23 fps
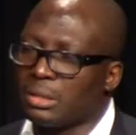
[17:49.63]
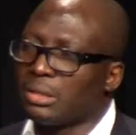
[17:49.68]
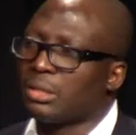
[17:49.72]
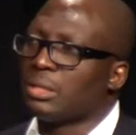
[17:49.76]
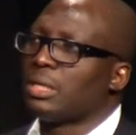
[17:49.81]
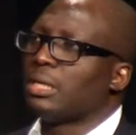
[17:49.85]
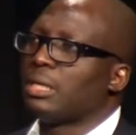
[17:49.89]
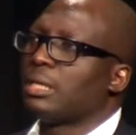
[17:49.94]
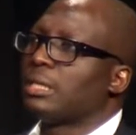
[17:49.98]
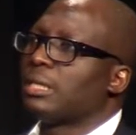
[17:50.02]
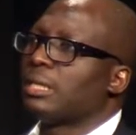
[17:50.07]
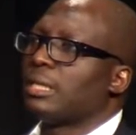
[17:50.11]

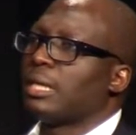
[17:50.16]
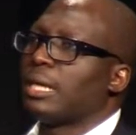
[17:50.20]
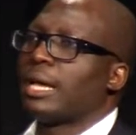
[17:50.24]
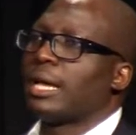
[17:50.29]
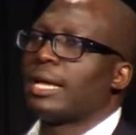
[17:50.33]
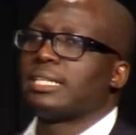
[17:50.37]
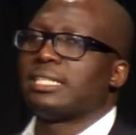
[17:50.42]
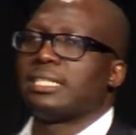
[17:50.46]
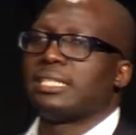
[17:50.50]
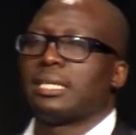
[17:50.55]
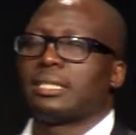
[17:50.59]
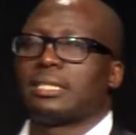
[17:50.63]

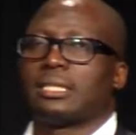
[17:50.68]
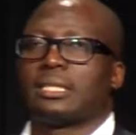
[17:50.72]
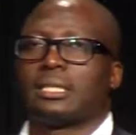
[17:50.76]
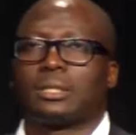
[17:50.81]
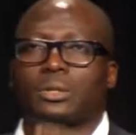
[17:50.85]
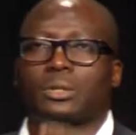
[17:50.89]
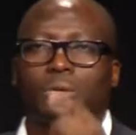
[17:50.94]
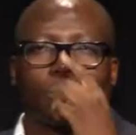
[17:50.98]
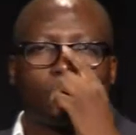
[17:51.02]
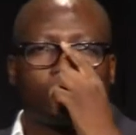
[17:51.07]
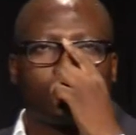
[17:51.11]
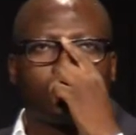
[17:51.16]

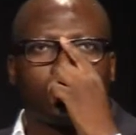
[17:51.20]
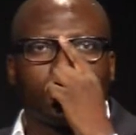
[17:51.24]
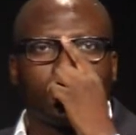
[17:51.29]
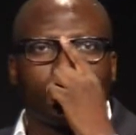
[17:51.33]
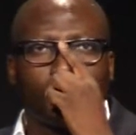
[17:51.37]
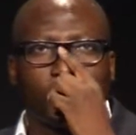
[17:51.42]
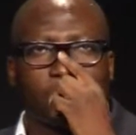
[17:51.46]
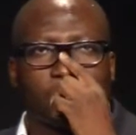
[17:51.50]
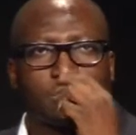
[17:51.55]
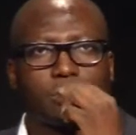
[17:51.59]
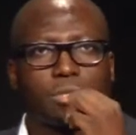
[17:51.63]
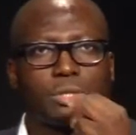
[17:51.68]
the
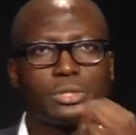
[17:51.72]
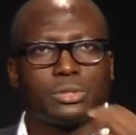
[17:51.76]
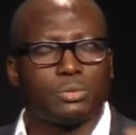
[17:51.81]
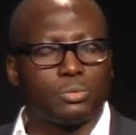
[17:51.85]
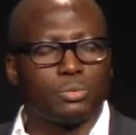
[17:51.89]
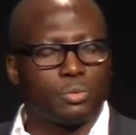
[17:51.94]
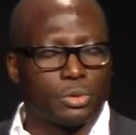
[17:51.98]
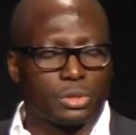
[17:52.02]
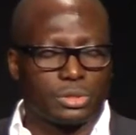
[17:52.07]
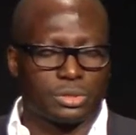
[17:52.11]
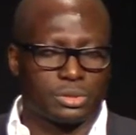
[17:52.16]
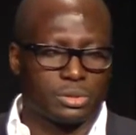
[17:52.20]

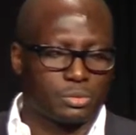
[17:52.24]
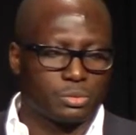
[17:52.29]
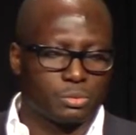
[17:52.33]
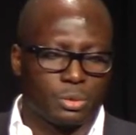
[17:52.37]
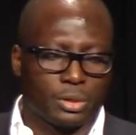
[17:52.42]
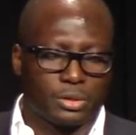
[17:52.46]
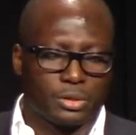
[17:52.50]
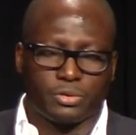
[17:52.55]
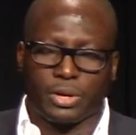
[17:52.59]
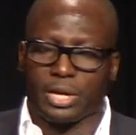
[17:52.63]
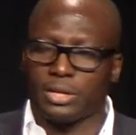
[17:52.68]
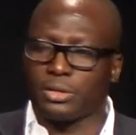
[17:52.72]
question was,
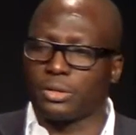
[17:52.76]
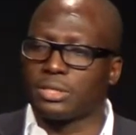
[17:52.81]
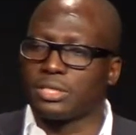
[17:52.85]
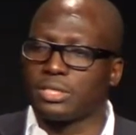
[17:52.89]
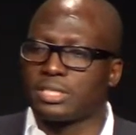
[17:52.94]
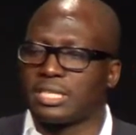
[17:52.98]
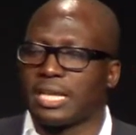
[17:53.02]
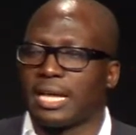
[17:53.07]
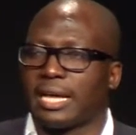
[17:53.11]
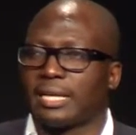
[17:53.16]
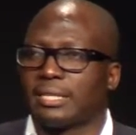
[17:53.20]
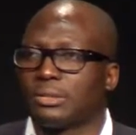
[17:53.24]
we're trying to
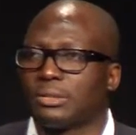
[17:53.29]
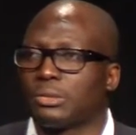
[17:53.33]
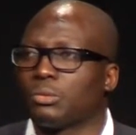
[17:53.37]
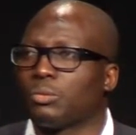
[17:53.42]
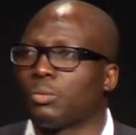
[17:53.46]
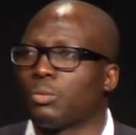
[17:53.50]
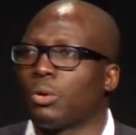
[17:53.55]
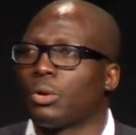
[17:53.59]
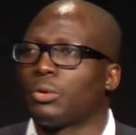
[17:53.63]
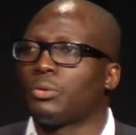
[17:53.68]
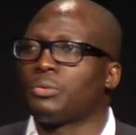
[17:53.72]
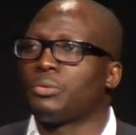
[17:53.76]
understand
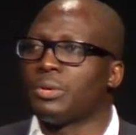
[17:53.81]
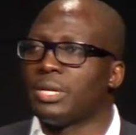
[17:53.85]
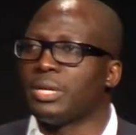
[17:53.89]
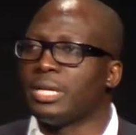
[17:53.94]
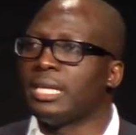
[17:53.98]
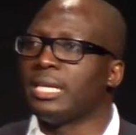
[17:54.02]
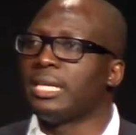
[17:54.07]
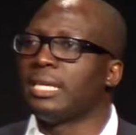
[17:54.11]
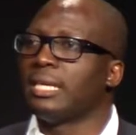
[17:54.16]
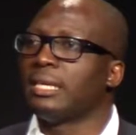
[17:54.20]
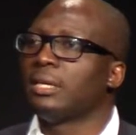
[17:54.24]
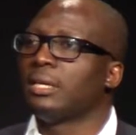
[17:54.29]
what
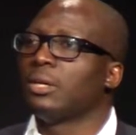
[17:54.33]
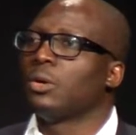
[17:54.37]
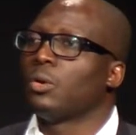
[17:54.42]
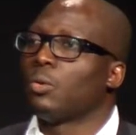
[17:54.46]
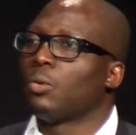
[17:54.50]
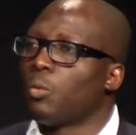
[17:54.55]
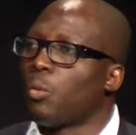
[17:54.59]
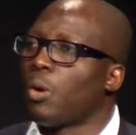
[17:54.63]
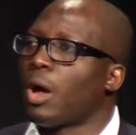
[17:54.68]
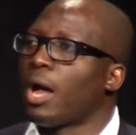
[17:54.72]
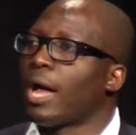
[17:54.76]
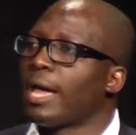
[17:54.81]
really.
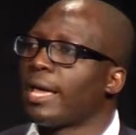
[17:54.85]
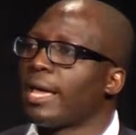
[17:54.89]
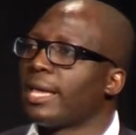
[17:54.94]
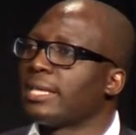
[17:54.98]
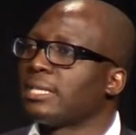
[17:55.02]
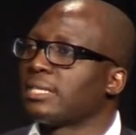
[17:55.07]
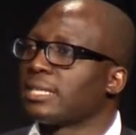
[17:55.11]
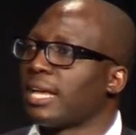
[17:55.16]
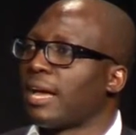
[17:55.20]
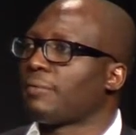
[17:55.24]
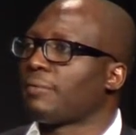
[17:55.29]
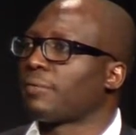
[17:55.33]
Why
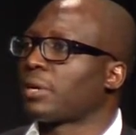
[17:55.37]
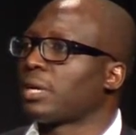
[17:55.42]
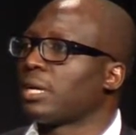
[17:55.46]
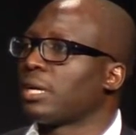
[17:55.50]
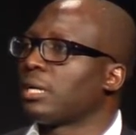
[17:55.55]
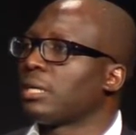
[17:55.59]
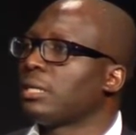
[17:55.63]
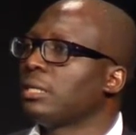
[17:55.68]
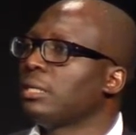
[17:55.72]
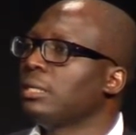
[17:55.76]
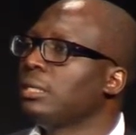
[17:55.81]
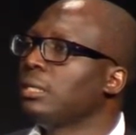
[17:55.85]

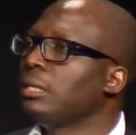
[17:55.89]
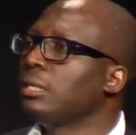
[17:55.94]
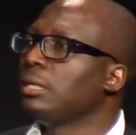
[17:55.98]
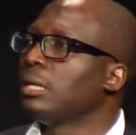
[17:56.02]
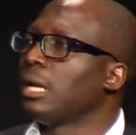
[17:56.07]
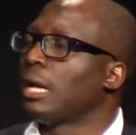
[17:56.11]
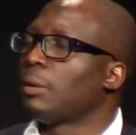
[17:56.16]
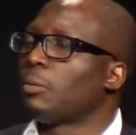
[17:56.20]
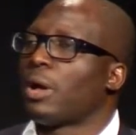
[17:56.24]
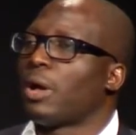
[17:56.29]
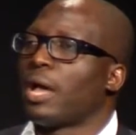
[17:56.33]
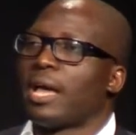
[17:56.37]

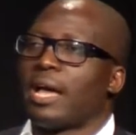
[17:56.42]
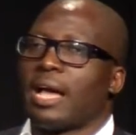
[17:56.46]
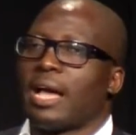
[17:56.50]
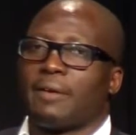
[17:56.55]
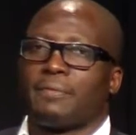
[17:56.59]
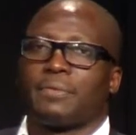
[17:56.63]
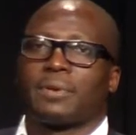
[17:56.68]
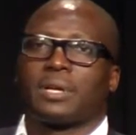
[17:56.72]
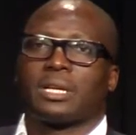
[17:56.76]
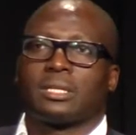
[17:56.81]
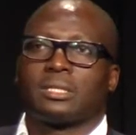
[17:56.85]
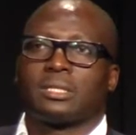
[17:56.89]
are
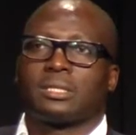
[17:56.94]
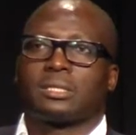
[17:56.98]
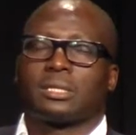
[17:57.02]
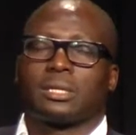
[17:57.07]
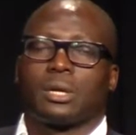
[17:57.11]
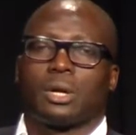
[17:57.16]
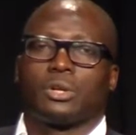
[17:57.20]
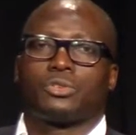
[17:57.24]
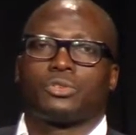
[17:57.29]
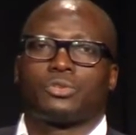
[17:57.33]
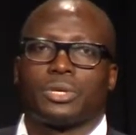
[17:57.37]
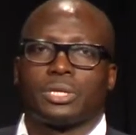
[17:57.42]
African
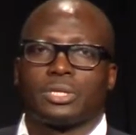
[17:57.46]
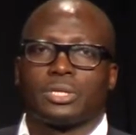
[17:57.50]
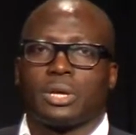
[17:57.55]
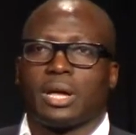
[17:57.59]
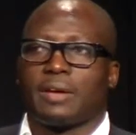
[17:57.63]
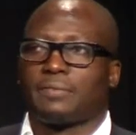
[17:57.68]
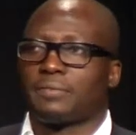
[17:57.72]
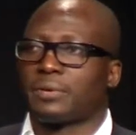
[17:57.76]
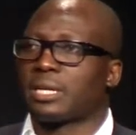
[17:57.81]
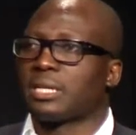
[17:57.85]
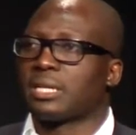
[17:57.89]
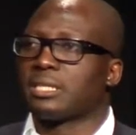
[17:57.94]
countries,
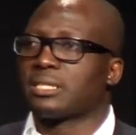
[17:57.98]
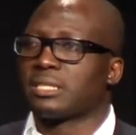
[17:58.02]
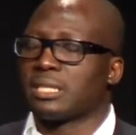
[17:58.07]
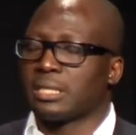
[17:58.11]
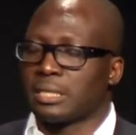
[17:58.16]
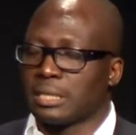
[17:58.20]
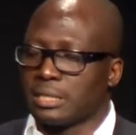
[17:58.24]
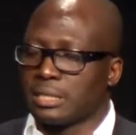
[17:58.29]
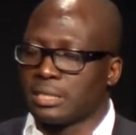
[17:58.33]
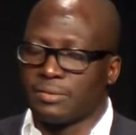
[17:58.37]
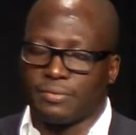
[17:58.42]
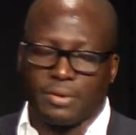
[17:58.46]
African
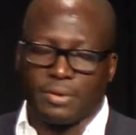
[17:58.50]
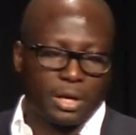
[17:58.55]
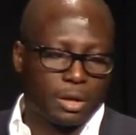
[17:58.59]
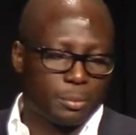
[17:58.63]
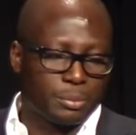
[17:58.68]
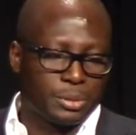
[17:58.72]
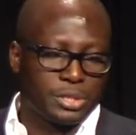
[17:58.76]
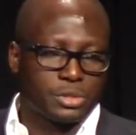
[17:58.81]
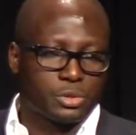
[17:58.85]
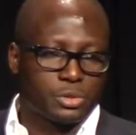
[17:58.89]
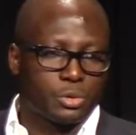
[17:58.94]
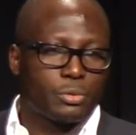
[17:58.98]
cities
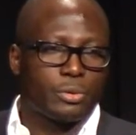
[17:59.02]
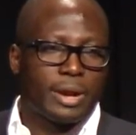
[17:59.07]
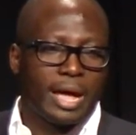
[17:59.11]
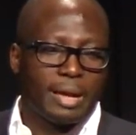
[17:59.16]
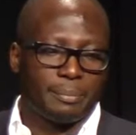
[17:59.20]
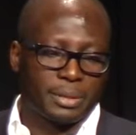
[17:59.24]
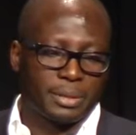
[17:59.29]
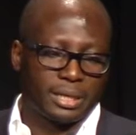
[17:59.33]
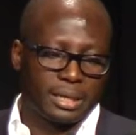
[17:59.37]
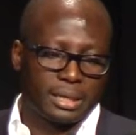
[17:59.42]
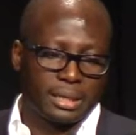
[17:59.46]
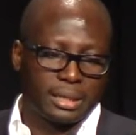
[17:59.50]
developing so
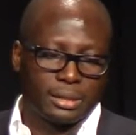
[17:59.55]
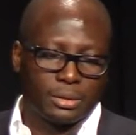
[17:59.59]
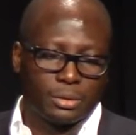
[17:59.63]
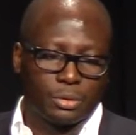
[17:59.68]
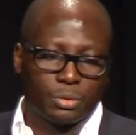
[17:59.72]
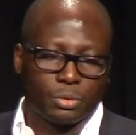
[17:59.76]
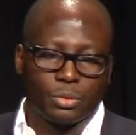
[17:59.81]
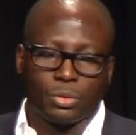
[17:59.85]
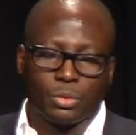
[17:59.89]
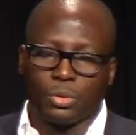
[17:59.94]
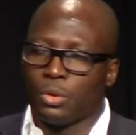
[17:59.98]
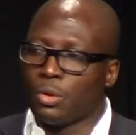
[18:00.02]
rapidly? You
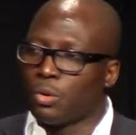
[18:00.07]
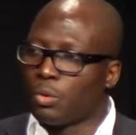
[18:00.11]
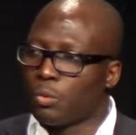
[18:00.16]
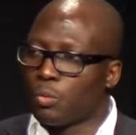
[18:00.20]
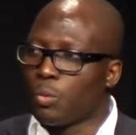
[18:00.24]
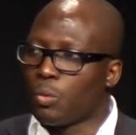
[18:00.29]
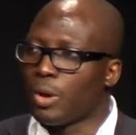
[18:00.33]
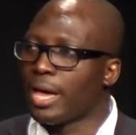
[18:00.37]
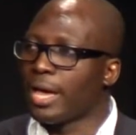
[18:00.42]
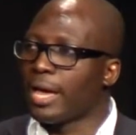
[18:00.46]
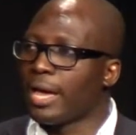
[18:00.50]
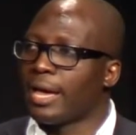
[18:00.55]
know,
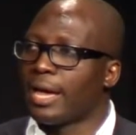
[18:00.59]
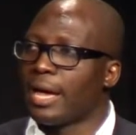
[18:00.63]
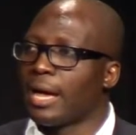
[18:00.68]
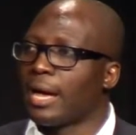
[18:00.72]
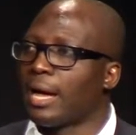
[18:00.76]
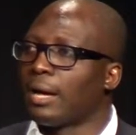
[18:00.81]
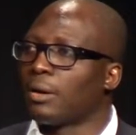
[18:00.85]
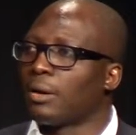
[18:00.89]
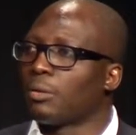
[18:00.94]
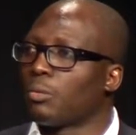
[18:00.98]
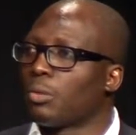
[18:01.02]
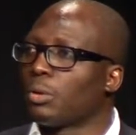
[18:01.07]

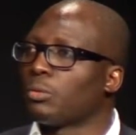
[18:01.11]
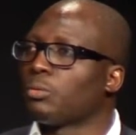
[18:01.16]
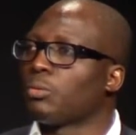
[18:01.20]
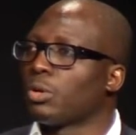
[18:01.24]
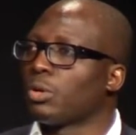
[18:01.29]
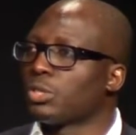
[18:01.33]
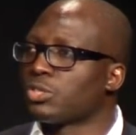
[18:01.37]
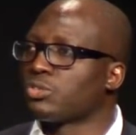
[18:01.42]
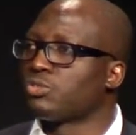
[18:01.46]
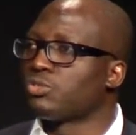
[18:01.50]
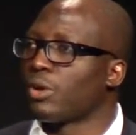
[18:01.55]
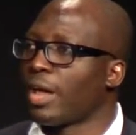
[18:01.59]

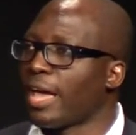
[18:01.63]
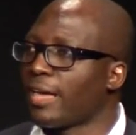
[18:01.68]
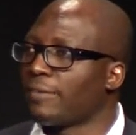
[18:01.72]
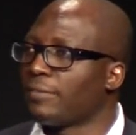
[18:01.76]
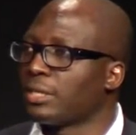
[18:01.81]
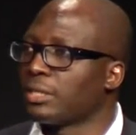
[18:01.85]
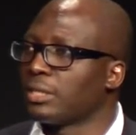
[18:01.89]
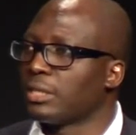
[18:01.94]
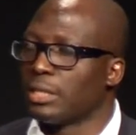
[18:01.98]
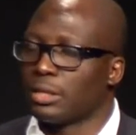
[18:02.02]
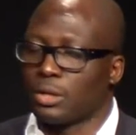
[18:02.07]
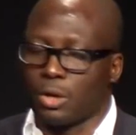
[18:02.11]
what's
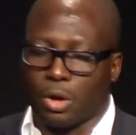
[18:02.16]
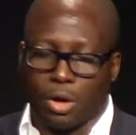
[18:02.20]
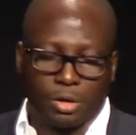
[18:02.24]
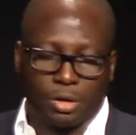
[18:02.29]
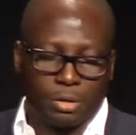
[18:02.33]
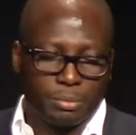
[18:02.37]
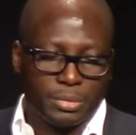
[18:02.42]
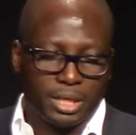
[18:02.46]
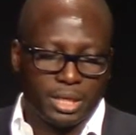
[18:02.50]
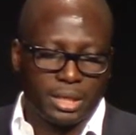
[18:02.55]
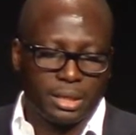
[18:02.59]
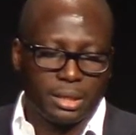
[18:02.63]
driving the
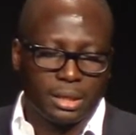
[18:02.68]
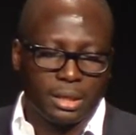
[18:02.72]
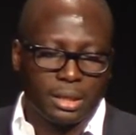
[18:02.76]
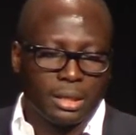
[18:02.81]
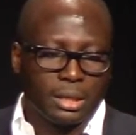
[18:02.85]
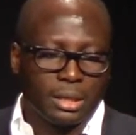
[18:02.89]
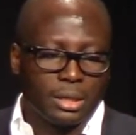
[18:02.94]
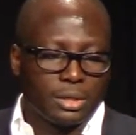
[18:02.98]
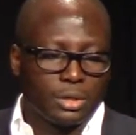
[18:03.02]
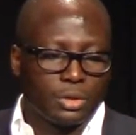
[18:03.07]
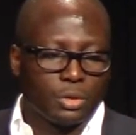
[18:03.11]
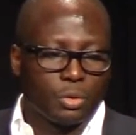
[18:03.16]
economy?
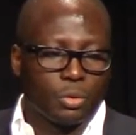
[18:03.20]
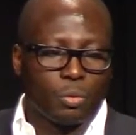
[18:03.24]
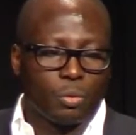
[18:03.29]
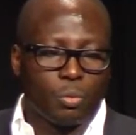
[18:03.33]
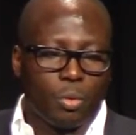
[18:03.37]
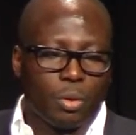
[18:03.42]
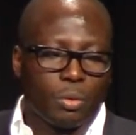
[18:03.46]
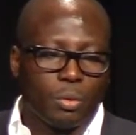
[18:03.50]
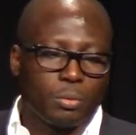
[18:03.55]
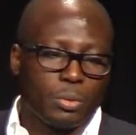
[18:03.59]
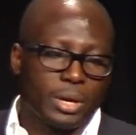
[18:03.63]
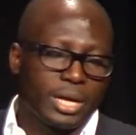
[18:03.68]
You know,
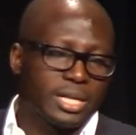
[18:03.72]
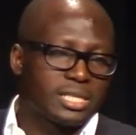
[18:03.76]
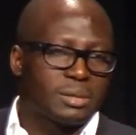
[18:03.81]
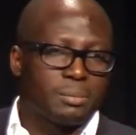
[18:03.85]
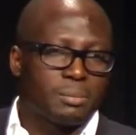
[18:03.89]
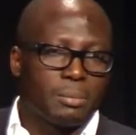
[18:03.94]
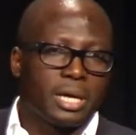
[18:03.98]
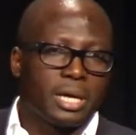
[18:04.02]
where's the